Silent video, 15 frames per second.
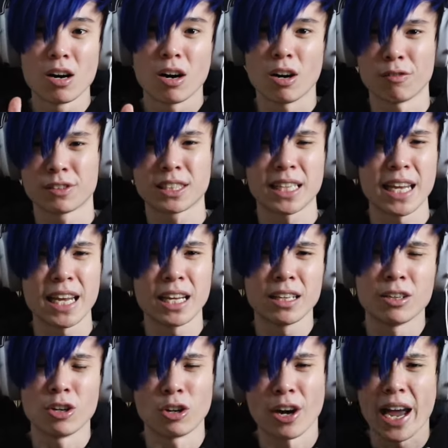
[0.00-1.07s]
of say
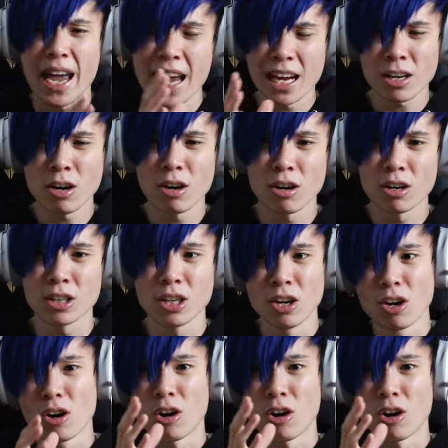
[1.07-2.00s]
your aircon